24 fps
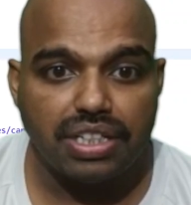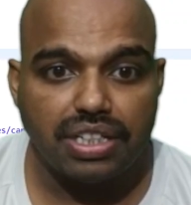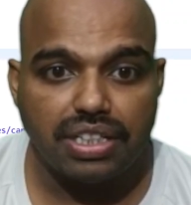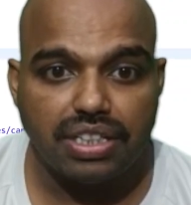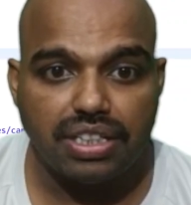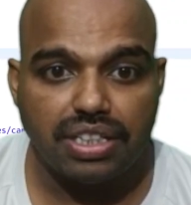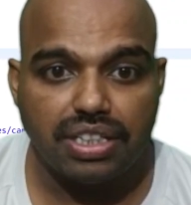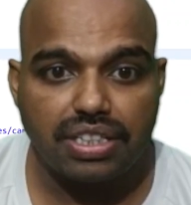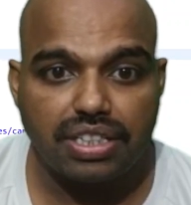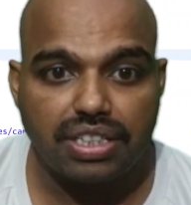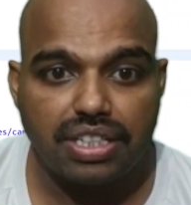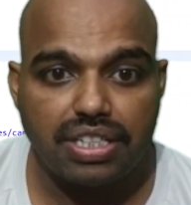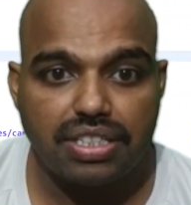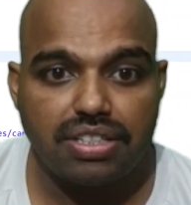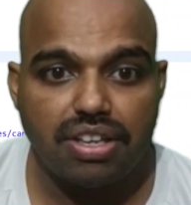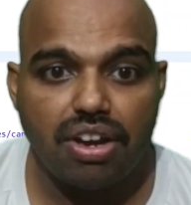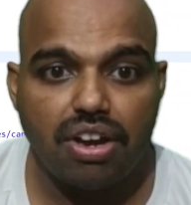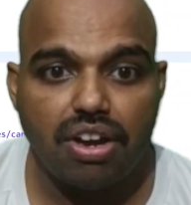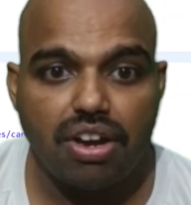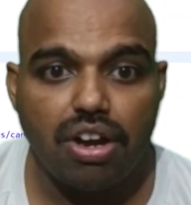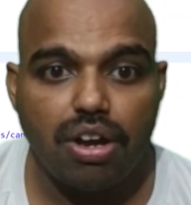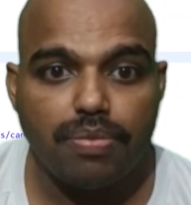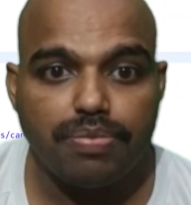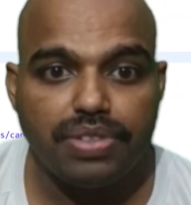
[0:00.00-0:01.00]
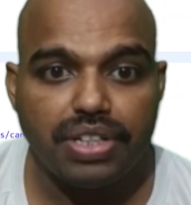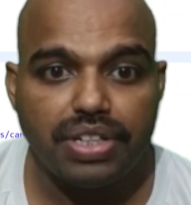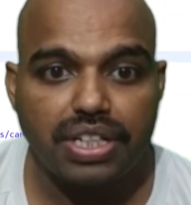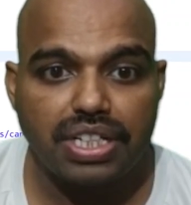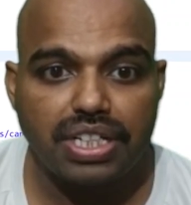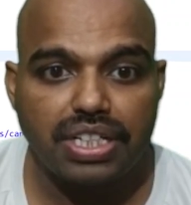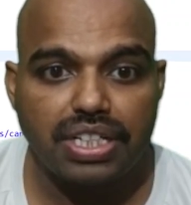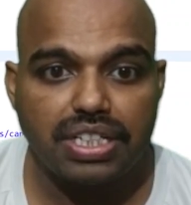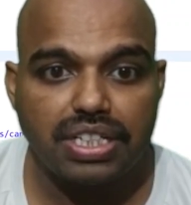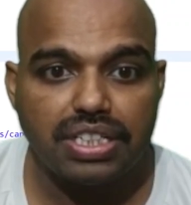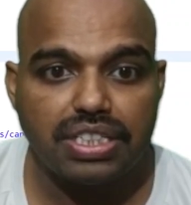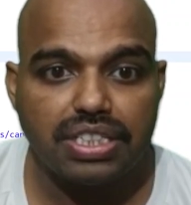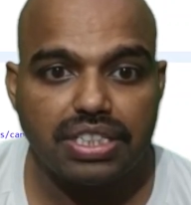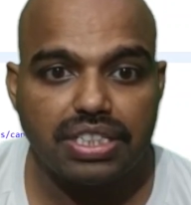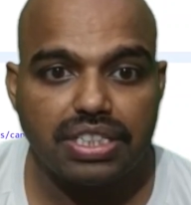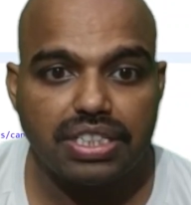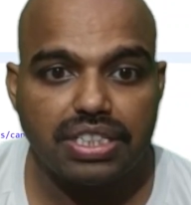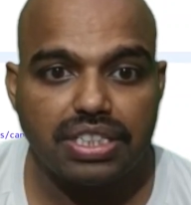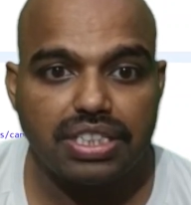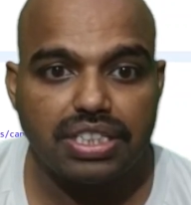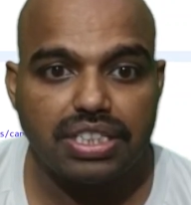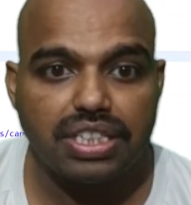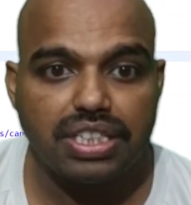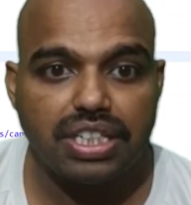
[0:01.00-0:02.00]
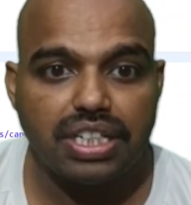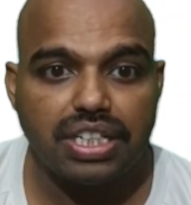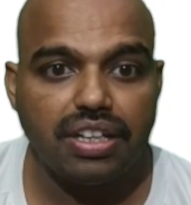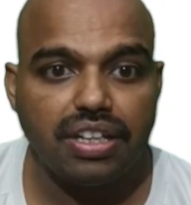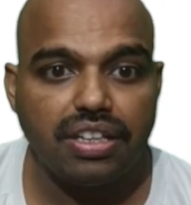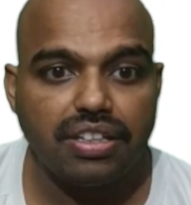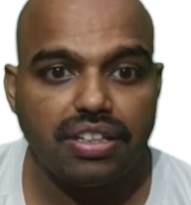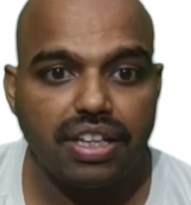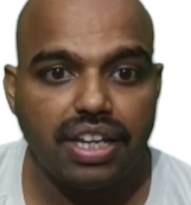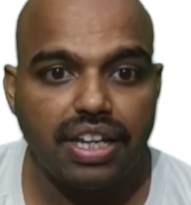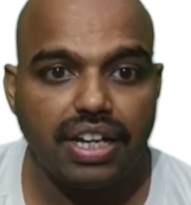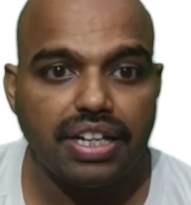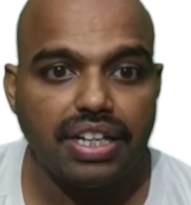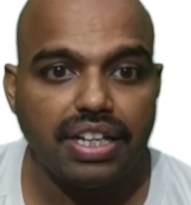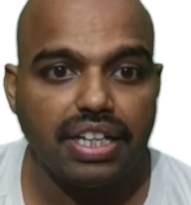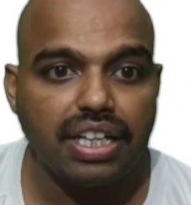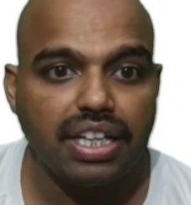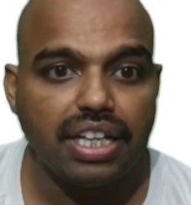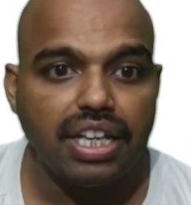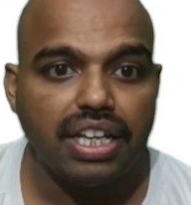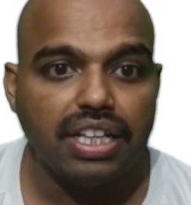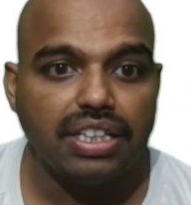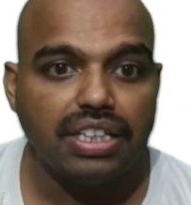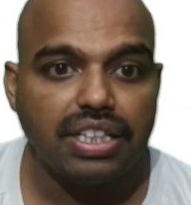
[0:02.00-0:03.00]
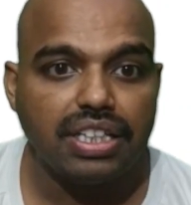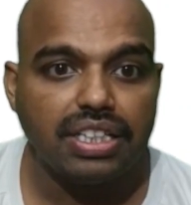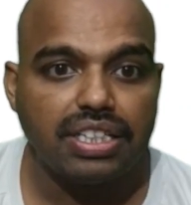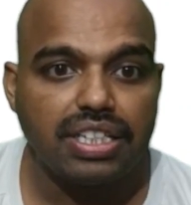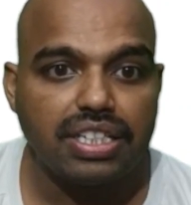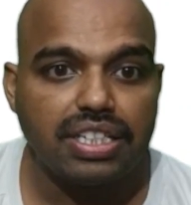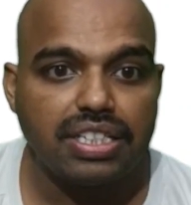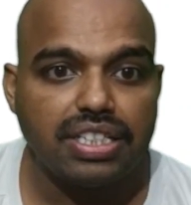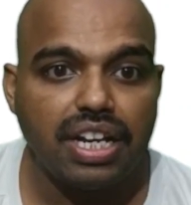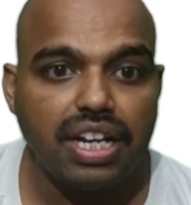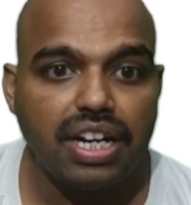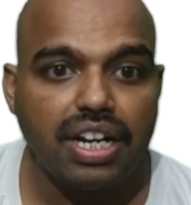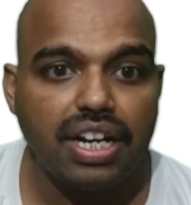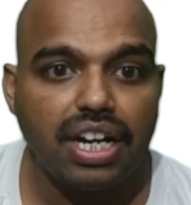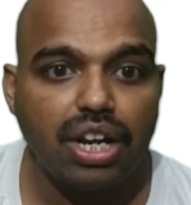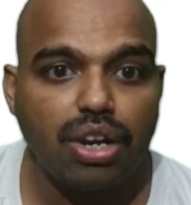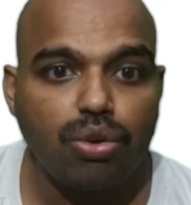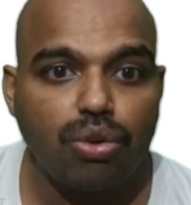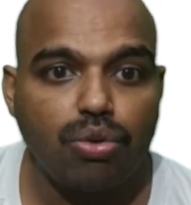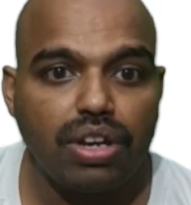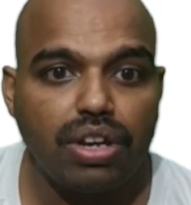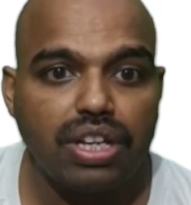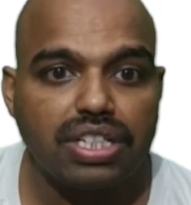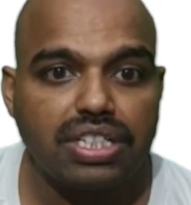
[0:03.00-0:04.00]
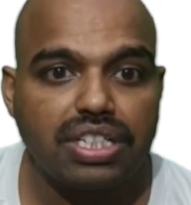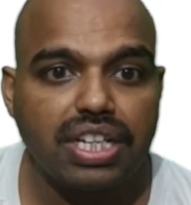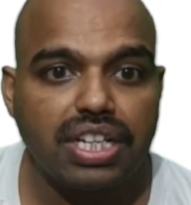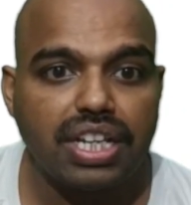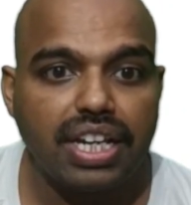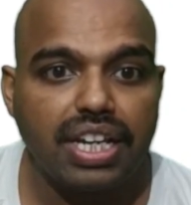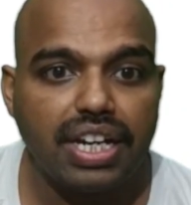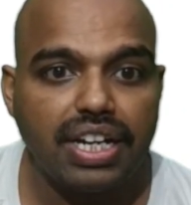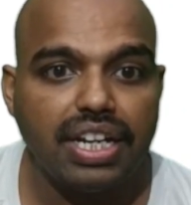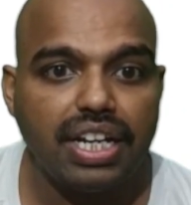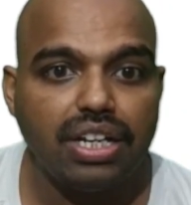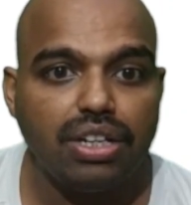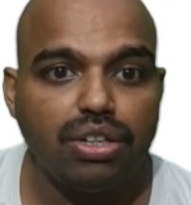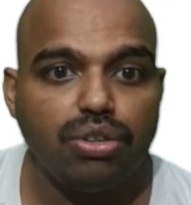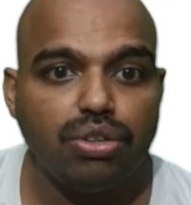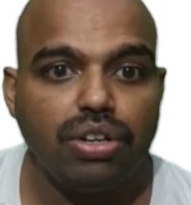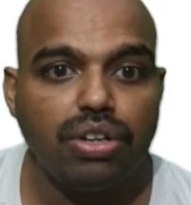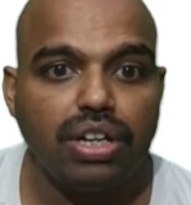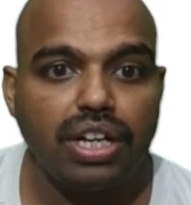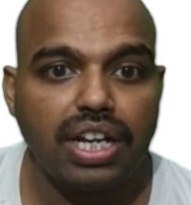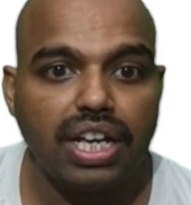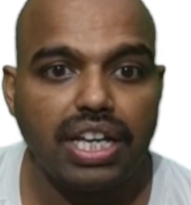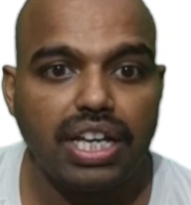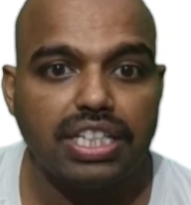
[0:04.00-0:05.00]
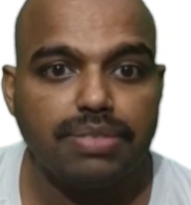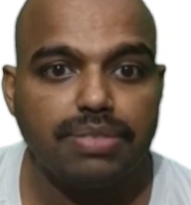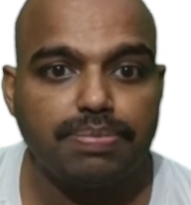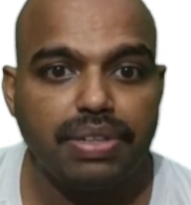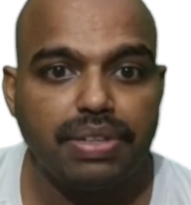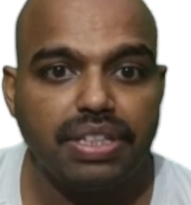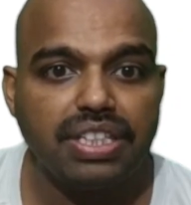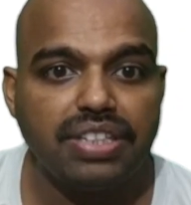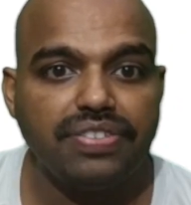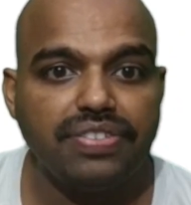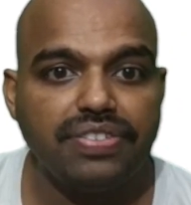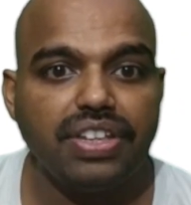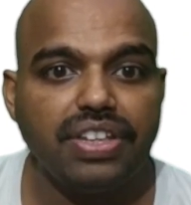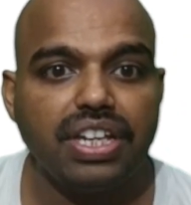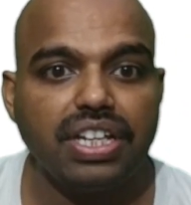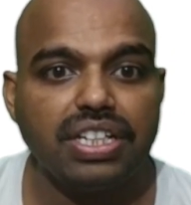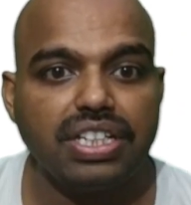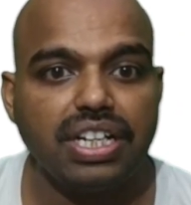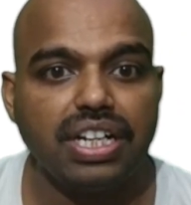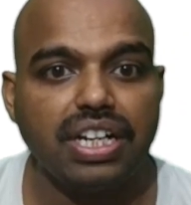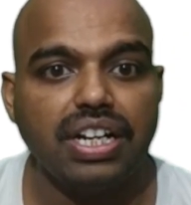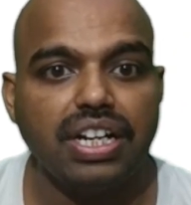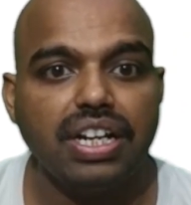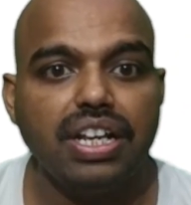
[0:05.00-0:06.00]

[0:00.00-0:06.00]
This is the object it is getting. This is the request header URI specification.